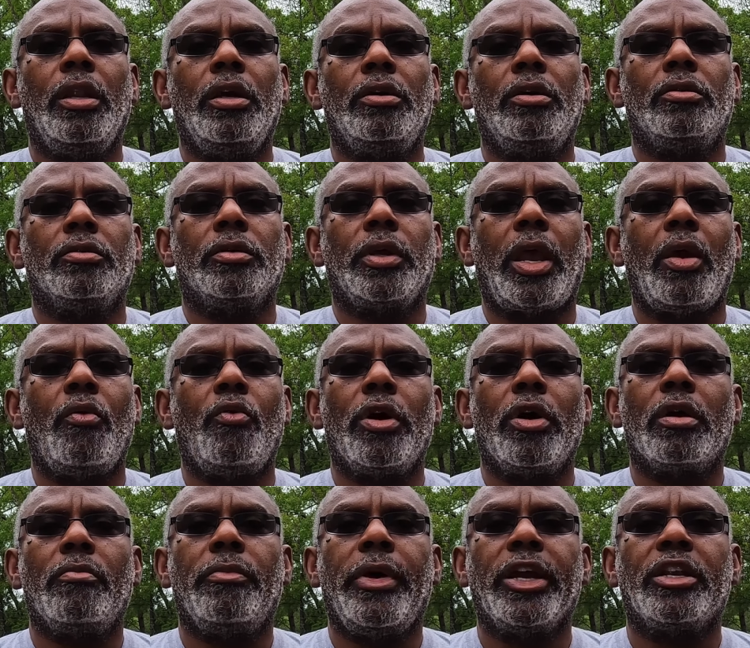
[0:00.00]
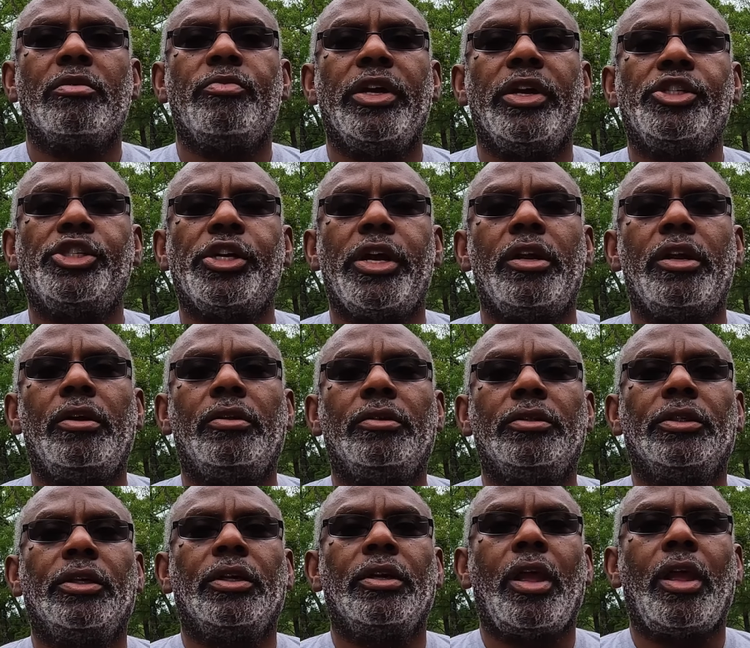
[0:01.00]
Hello, and welcome back to my channel.
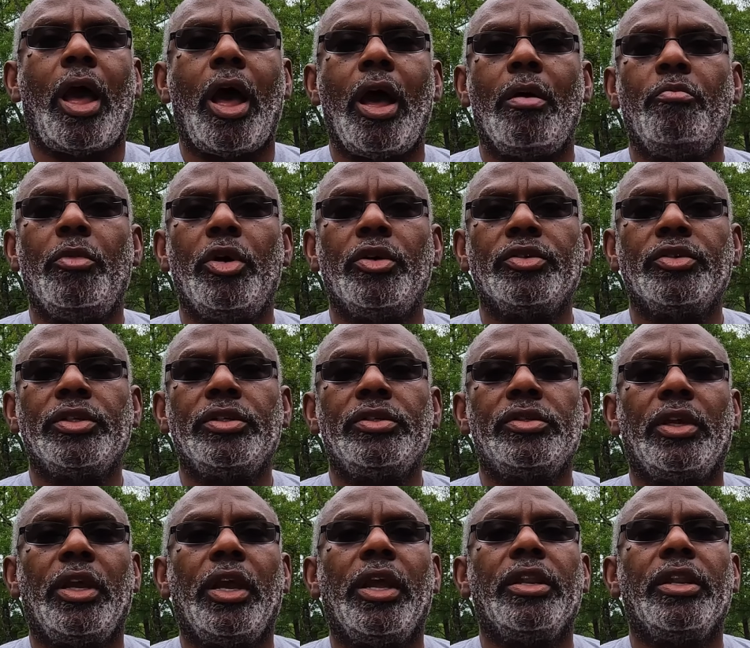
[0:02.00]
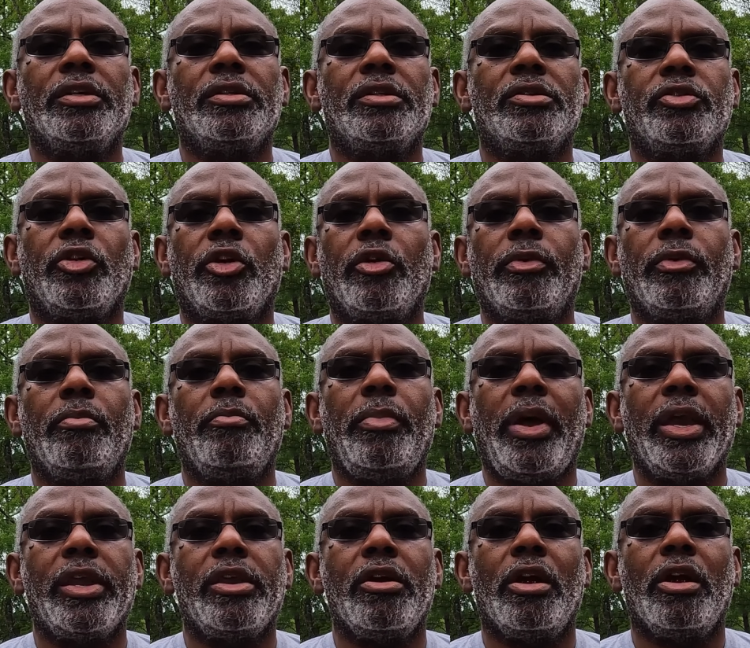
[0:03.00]
I'm Moses, and this is Urban
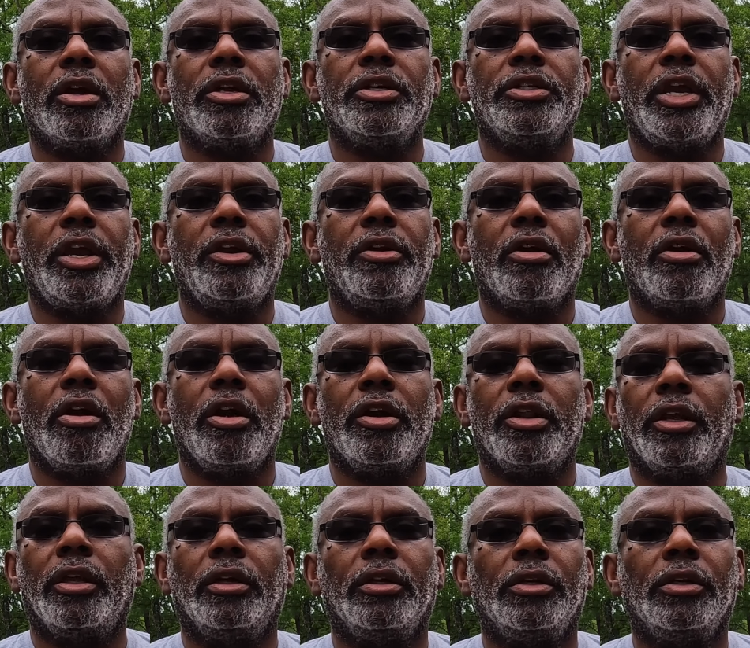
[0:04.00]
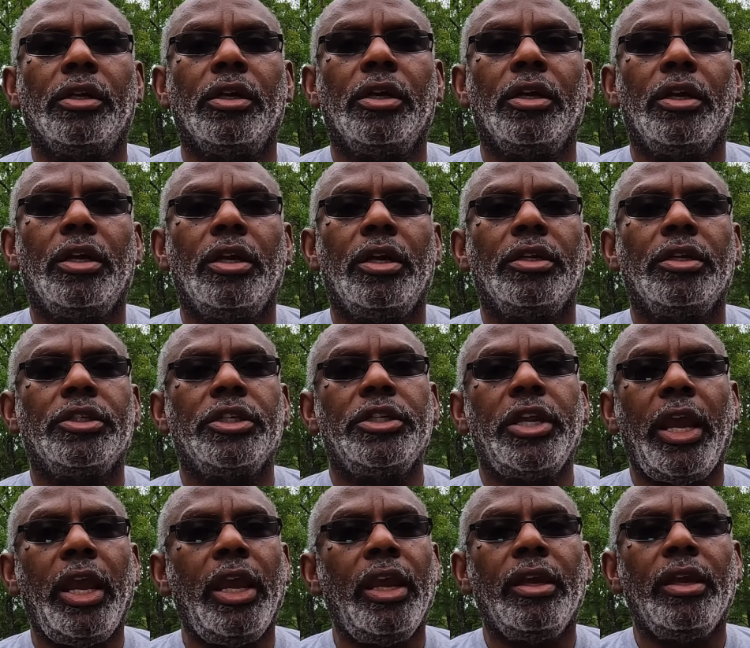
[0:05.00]
Backyard Container Gardening.
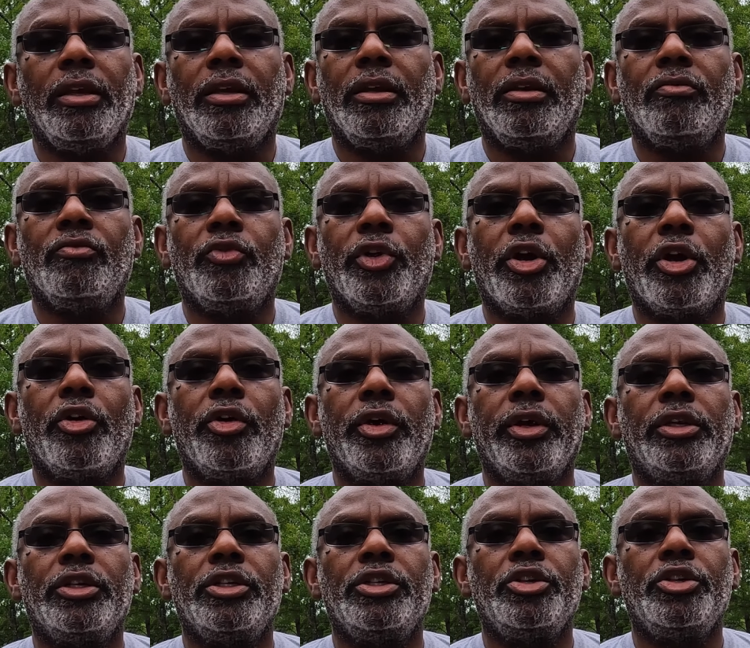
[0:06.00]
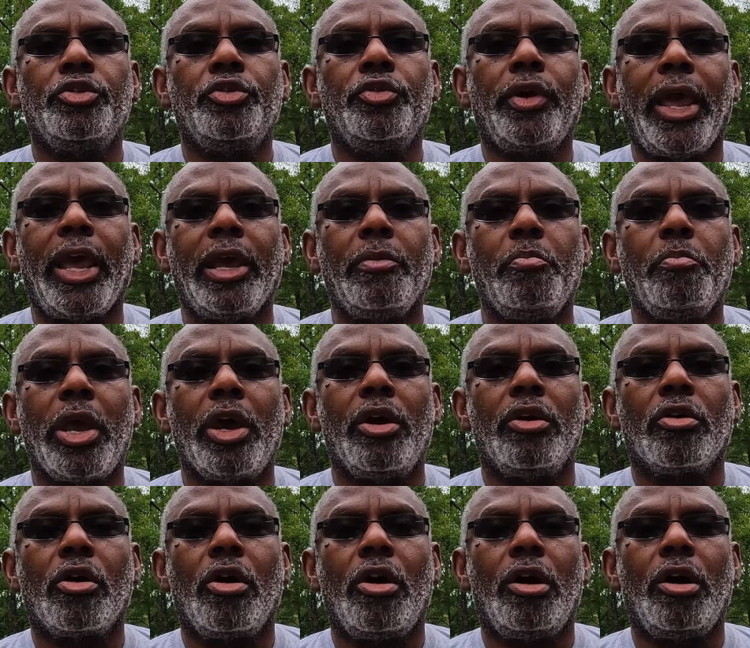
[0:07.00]
Today, we're going to do a
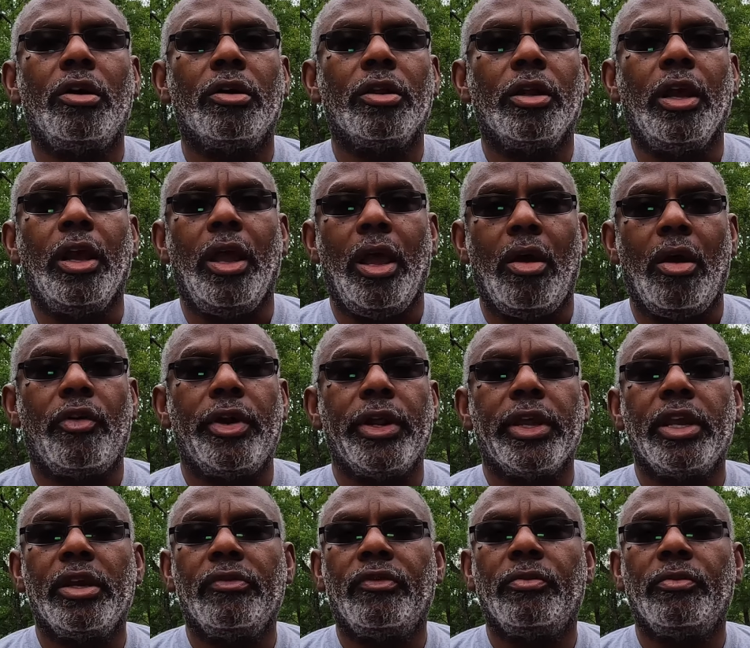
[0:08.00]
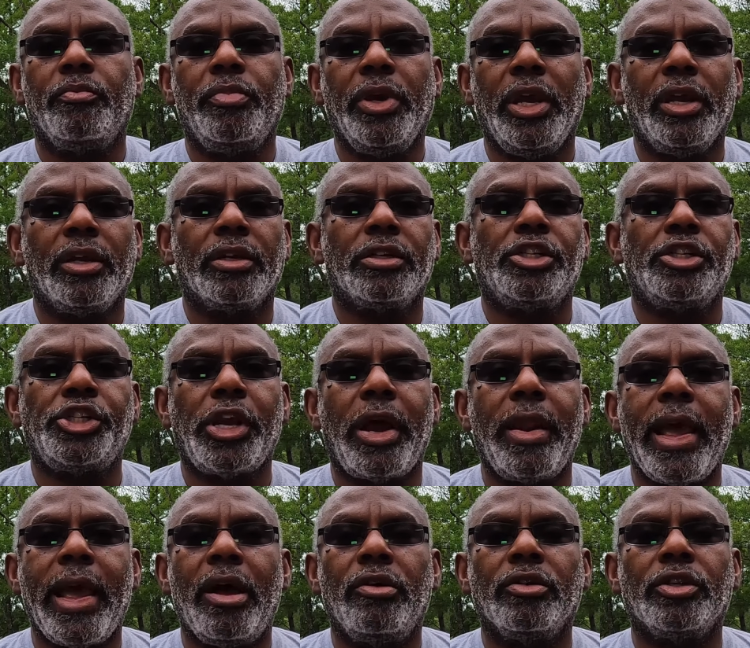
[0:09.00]
mail call. I want to give a big
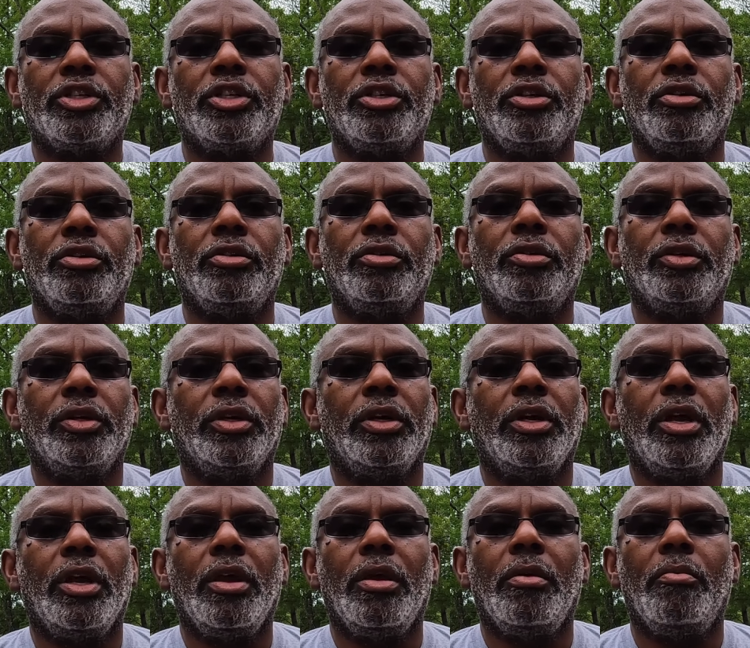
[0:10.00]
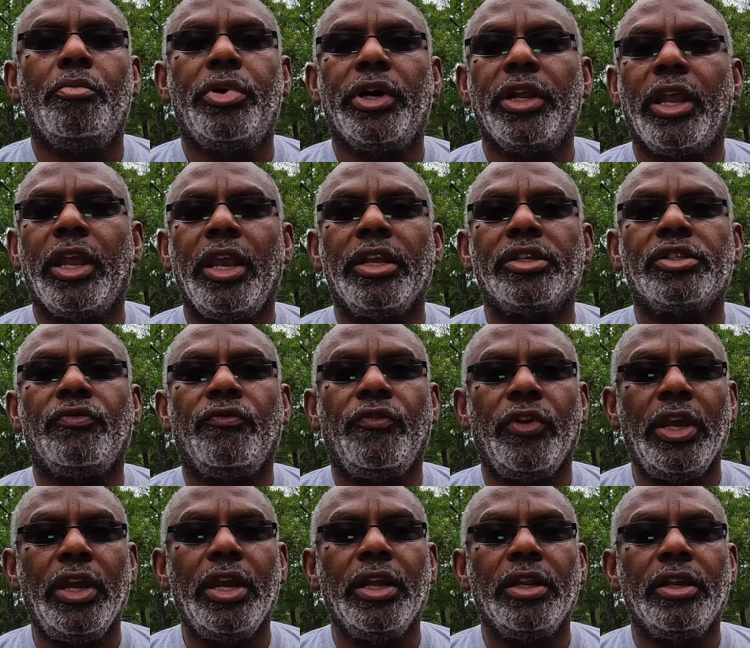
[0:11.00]
shout out to But It's
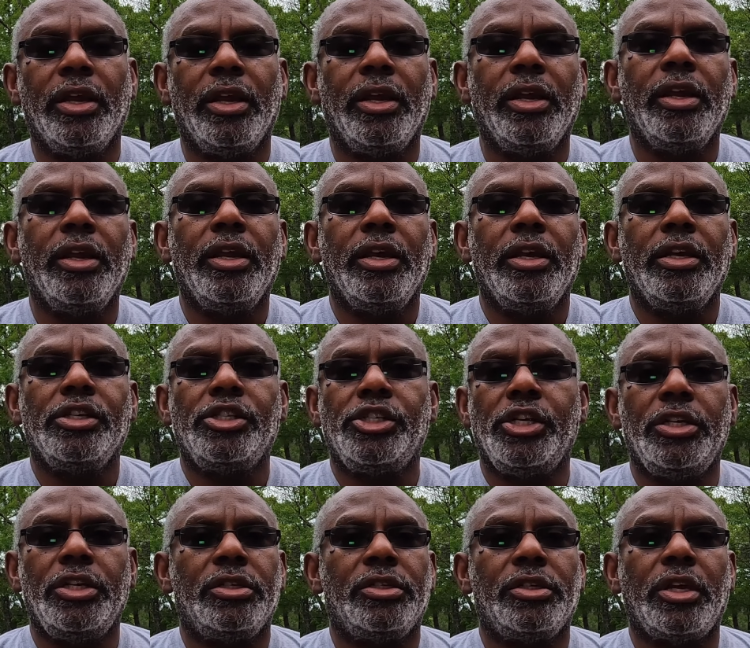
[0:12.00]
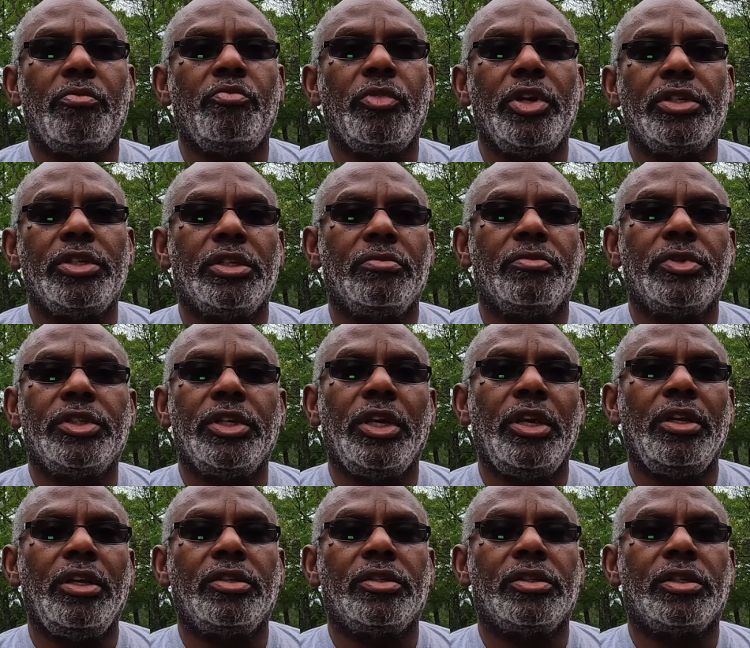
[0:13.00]
Vegan. She sent me some
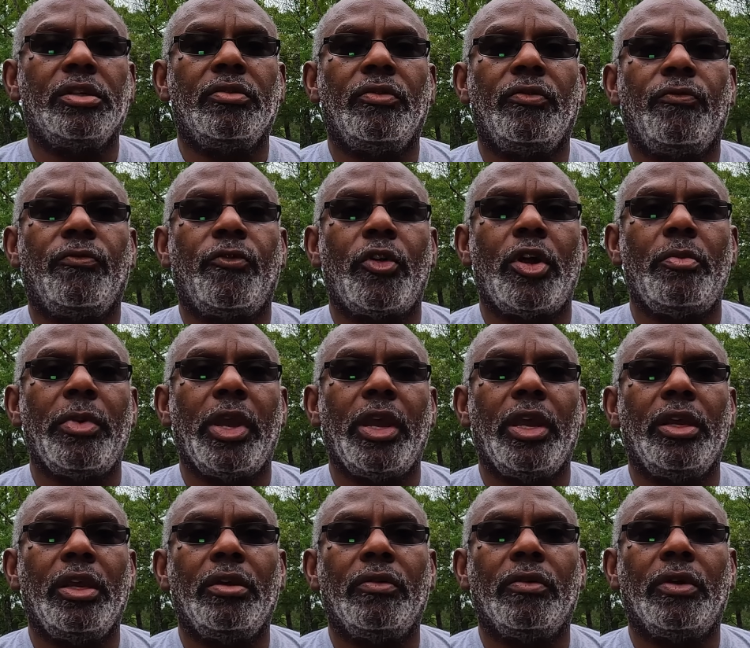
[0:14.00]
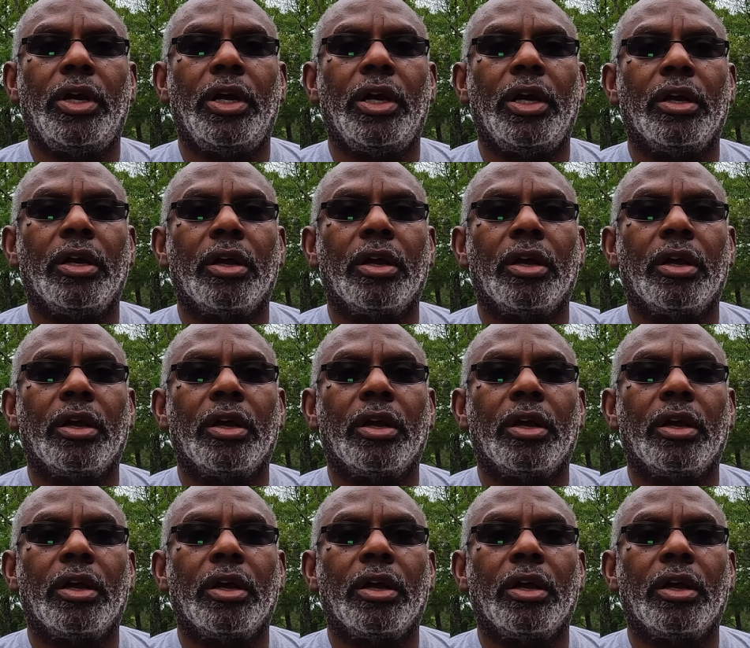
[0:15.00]
seeds from a